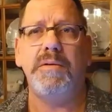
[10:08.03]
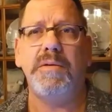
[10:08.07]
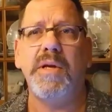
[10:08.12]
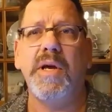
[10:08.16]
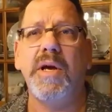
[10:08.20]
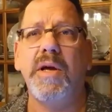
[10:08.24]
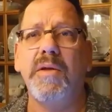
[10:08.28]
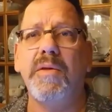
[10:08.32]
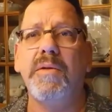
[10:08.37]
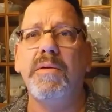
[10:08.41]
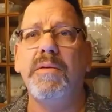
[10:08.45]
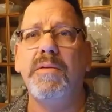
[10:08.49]

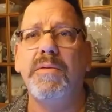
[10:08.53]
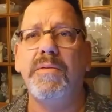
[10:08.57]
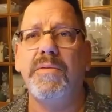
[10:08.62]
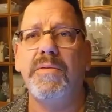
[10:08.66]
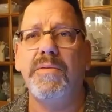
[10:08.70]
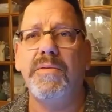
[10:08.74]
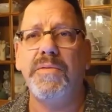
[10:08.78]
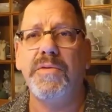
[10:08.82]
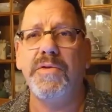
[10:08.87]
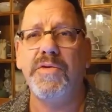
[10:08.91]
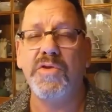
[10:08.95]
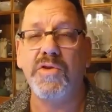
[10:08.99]
Tell
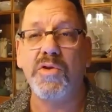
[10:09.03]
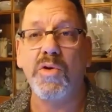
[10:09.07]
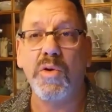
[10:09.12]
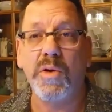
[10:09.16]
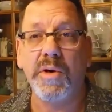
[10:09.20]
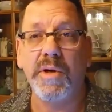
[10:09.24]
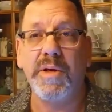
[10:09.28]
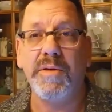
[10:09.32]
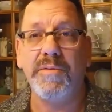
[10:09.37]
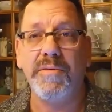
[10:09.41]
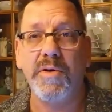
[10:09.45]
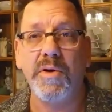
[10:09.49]
the
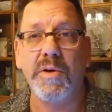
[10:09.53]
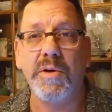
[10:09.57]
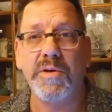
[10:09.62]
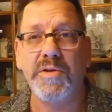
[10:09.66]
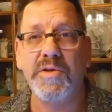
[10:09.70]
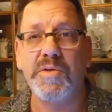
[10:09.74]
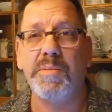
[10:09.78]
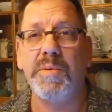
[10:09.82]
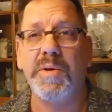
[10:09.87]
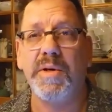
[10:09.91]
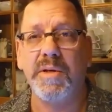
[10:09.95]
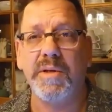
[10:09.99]
story of your
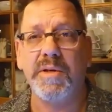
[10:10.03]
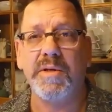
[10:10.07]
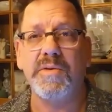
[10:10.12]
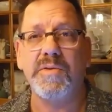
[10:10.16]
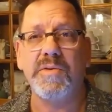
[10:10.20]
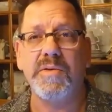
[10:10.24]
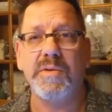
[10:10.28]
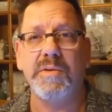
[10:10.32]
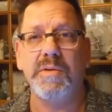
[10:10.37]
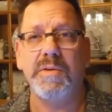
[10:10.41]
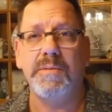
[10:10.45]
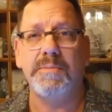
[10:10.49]

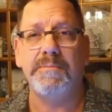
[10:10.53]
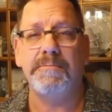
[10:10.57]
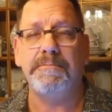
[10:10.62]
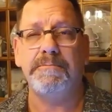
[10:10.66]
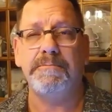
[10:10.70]
experience